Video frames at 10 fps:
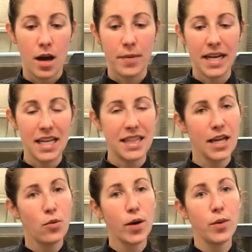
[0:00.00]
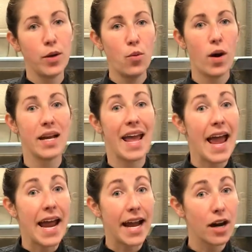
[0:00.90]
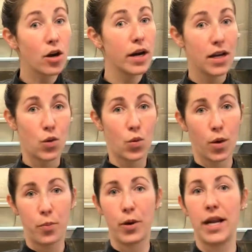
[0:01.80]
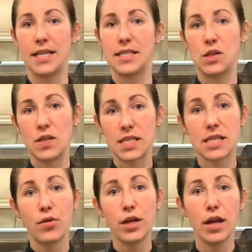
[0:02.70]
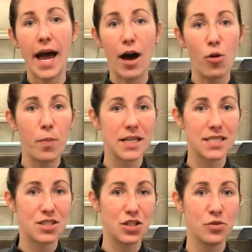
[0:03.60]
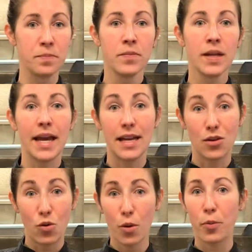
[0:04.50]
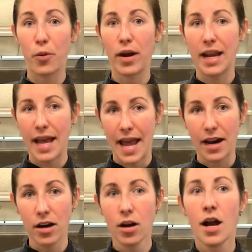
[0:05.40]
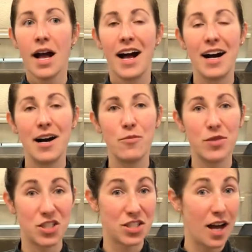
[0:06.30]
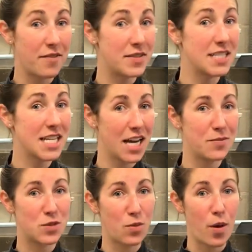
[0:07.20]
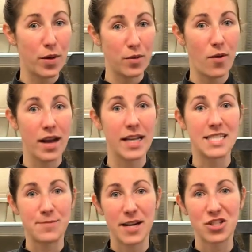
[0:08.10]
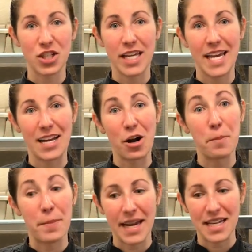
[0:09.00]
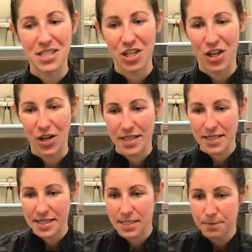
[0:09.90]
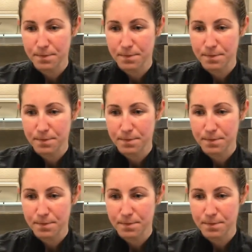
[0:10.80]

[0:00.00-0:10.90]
Anything where we want air incorporated. So this is going to help us to incorporate air, which is oftentimes what we want, especially in our baked goods.